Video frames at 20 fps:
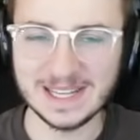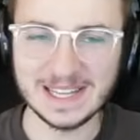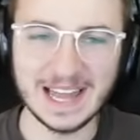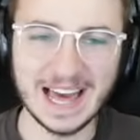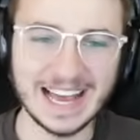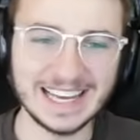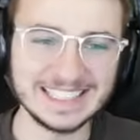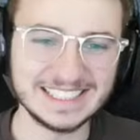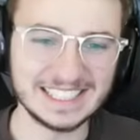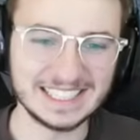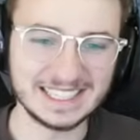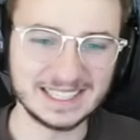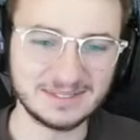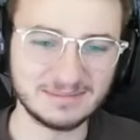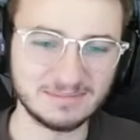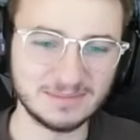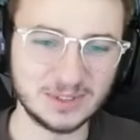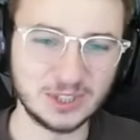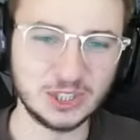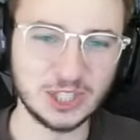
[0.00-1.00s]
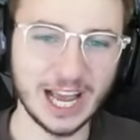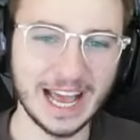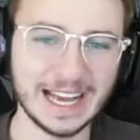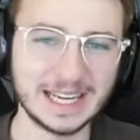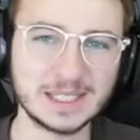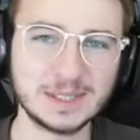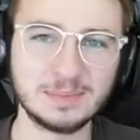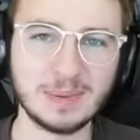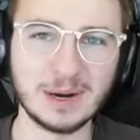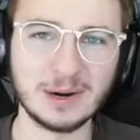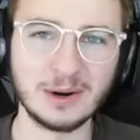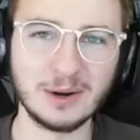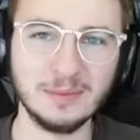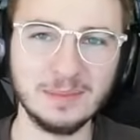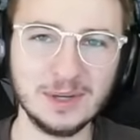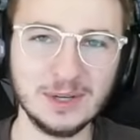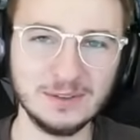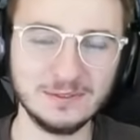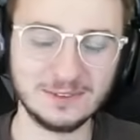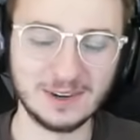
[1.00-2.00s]
Classic Jack
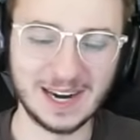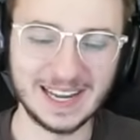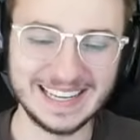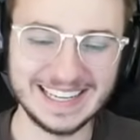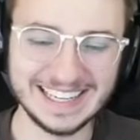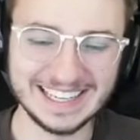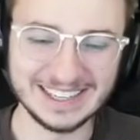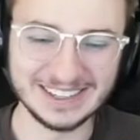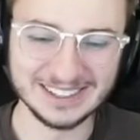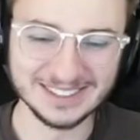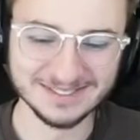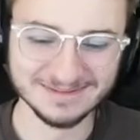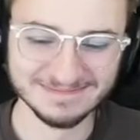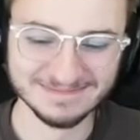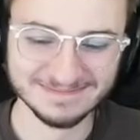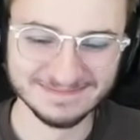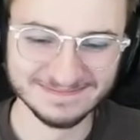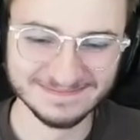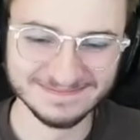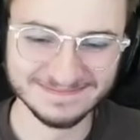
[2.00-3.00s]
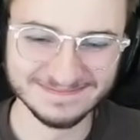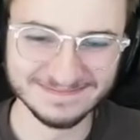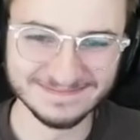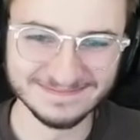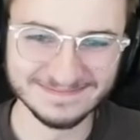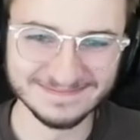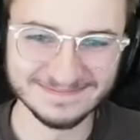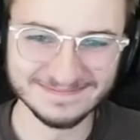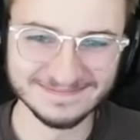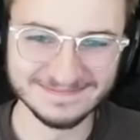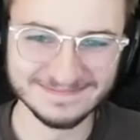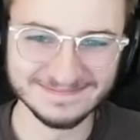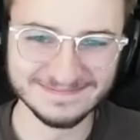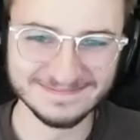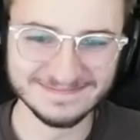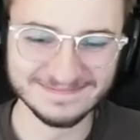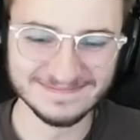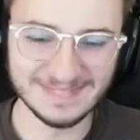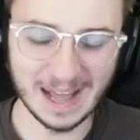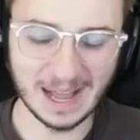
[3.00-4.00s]
Sparrow move right here.
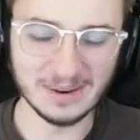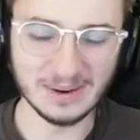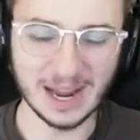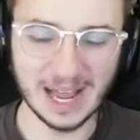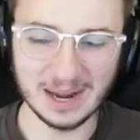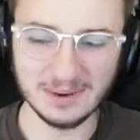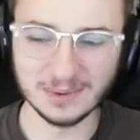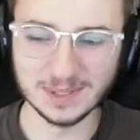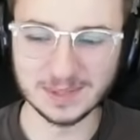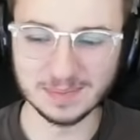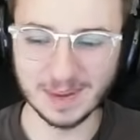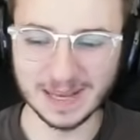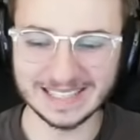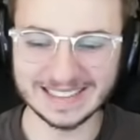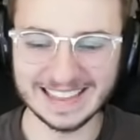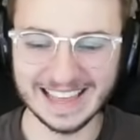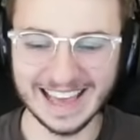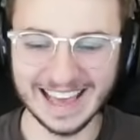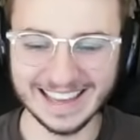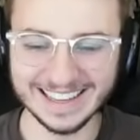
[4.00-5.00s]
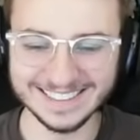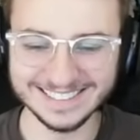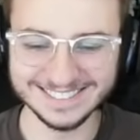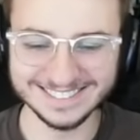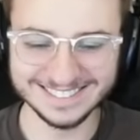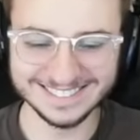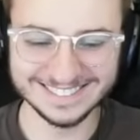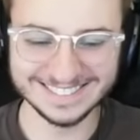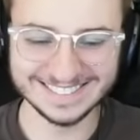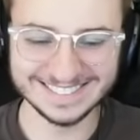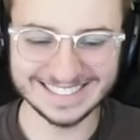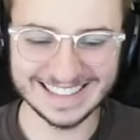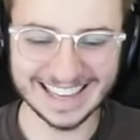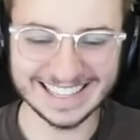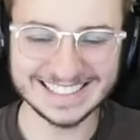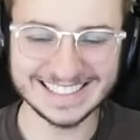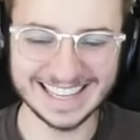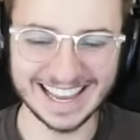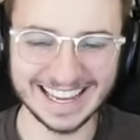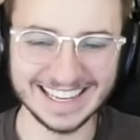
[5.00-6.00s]
I, I respect that.
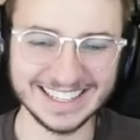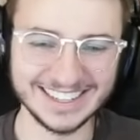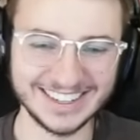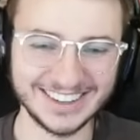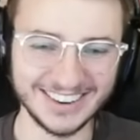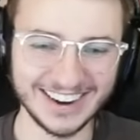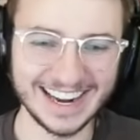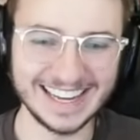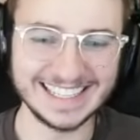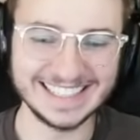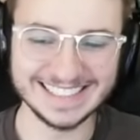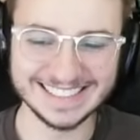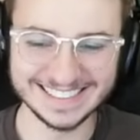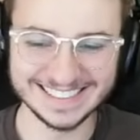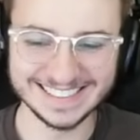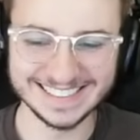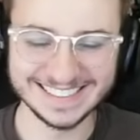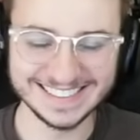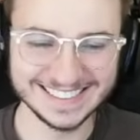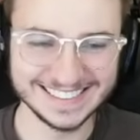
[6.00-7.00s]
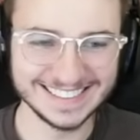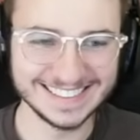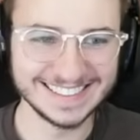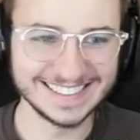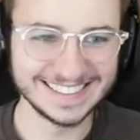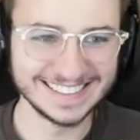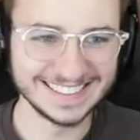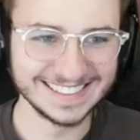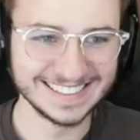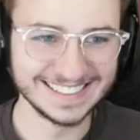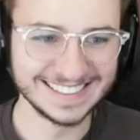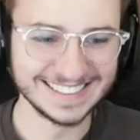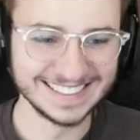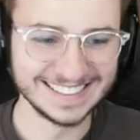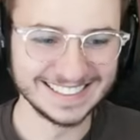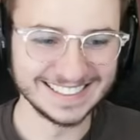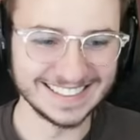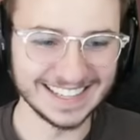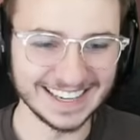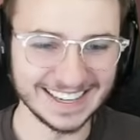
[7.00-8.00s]
That's kind of great.
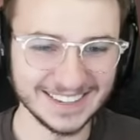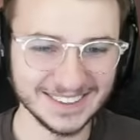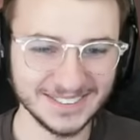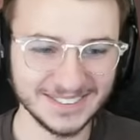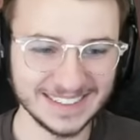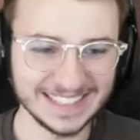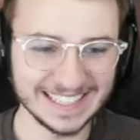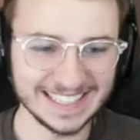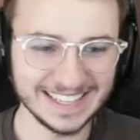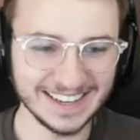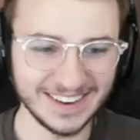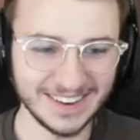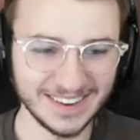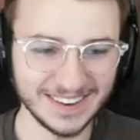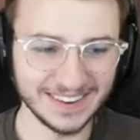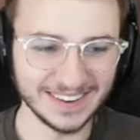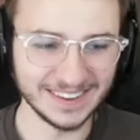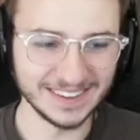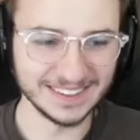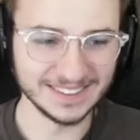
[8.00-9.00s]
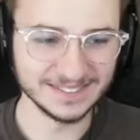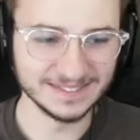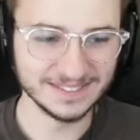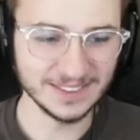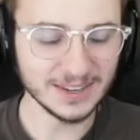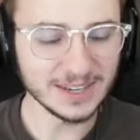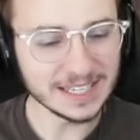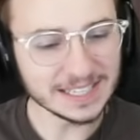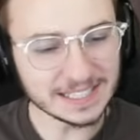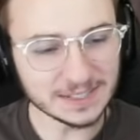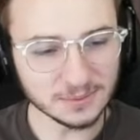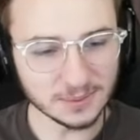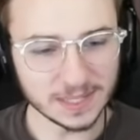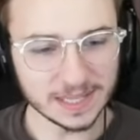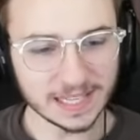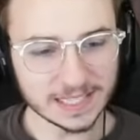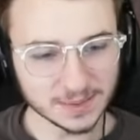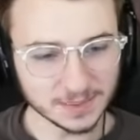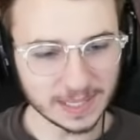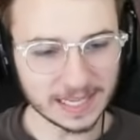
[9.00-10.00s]
There we are. Oh, and I didn't
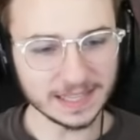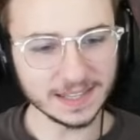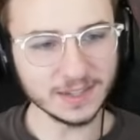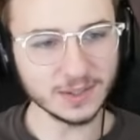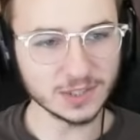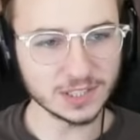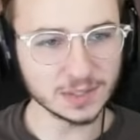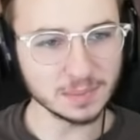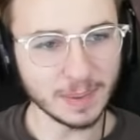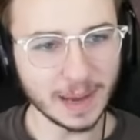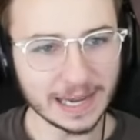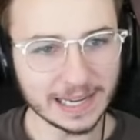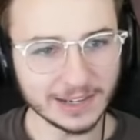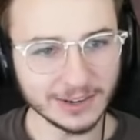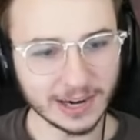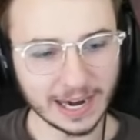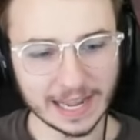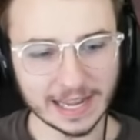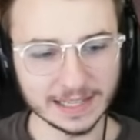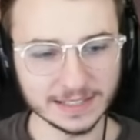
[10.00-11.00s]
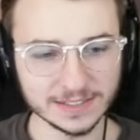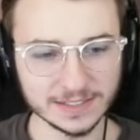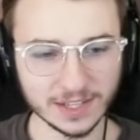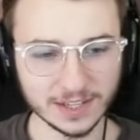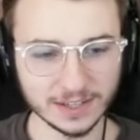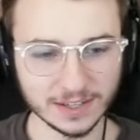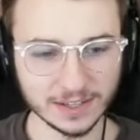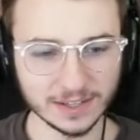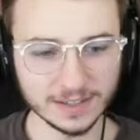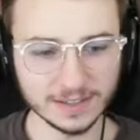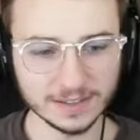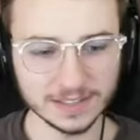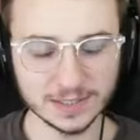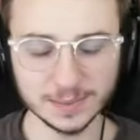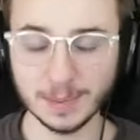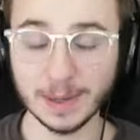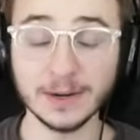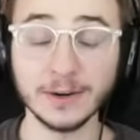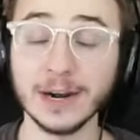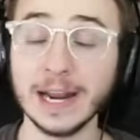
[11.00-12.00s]
realize we had little spider hands on our
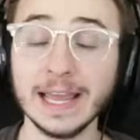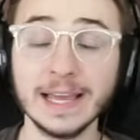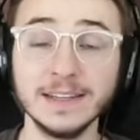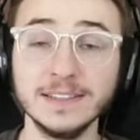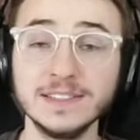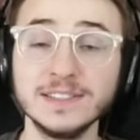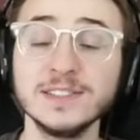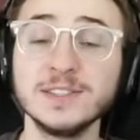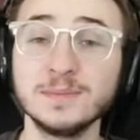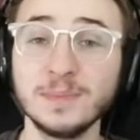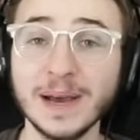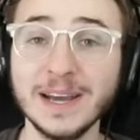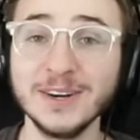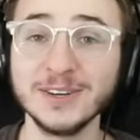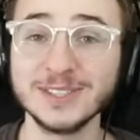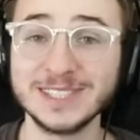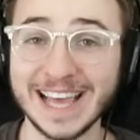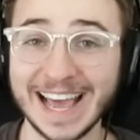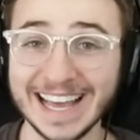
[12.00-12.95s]
spider hands, spider